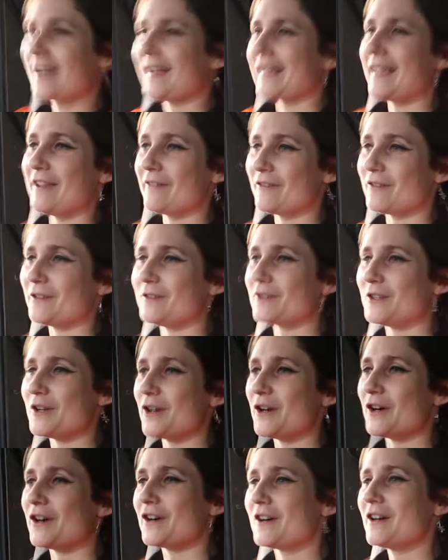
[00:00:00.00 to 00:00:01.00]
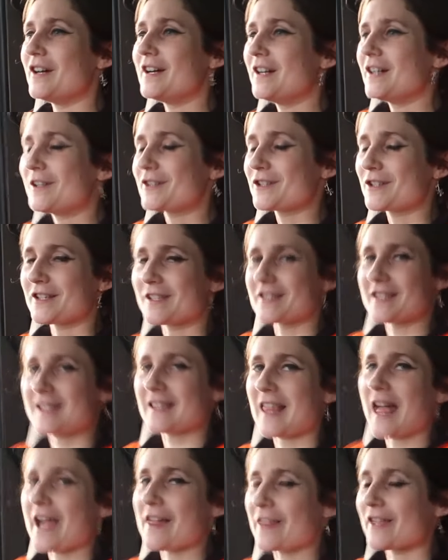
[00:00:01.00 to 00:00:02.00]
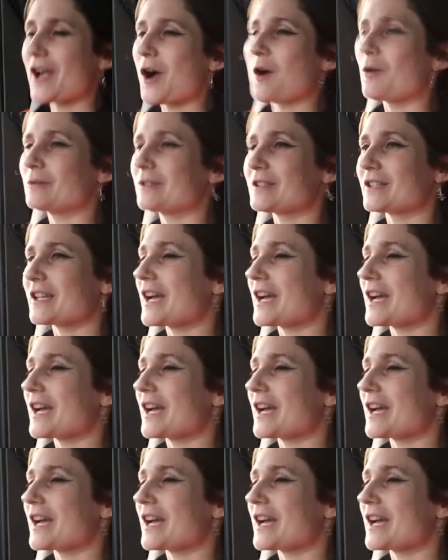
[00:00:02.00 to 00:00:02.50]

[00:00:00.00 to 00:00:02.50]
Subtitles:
Even though she's a slightly older